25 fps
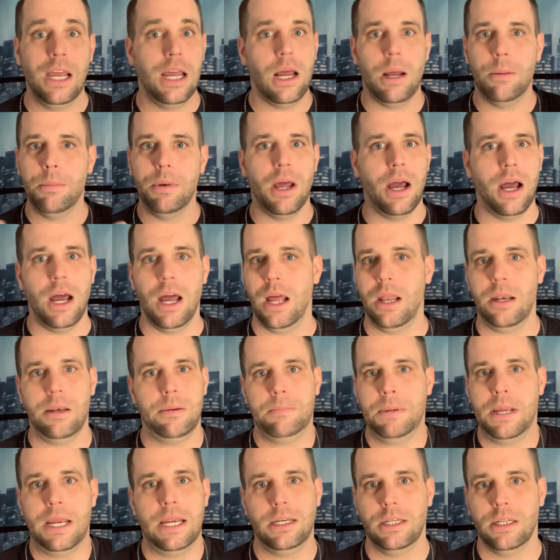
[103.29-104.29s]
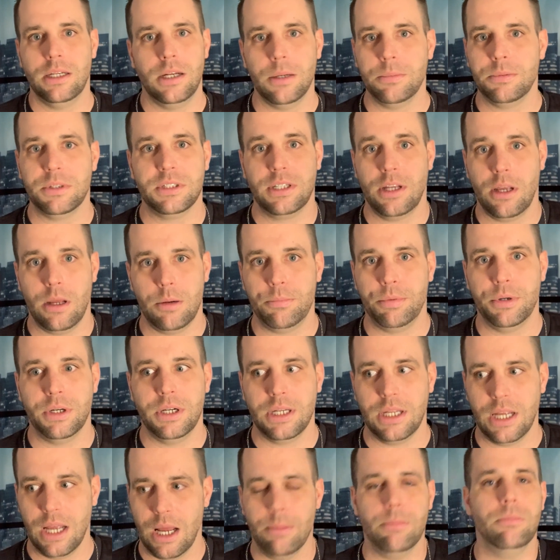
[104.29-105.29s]
I'm not painting it up to sound
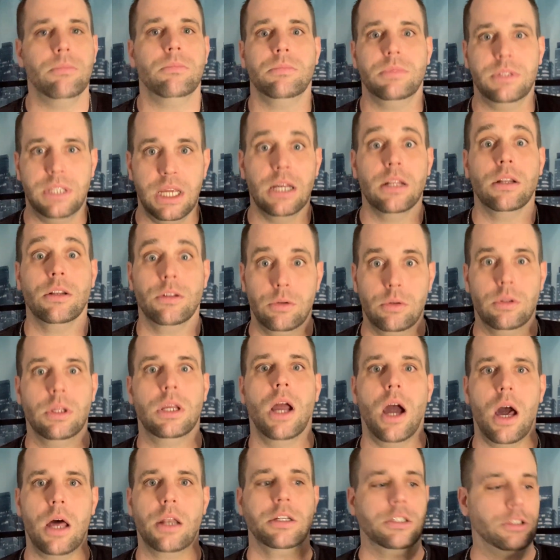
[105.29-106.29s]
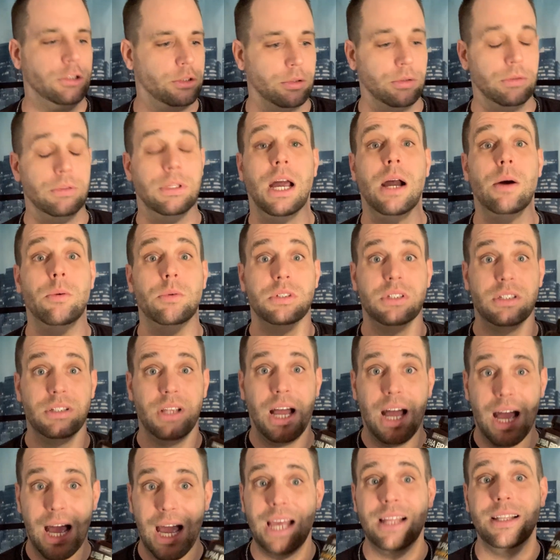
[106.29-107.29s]
pretty. I'm telling you the honest truth. I was
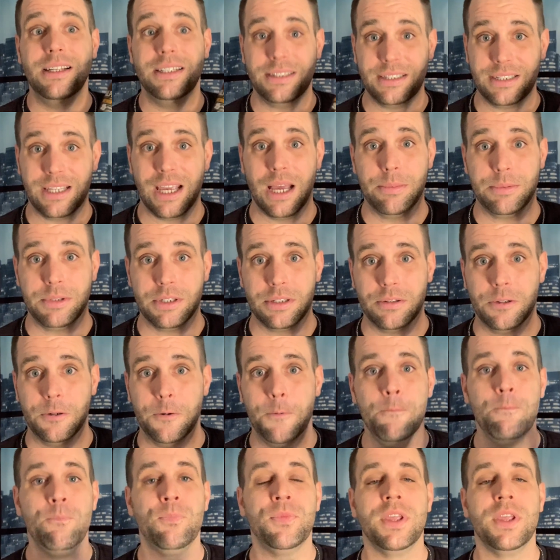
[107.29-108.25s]
highly skeptical.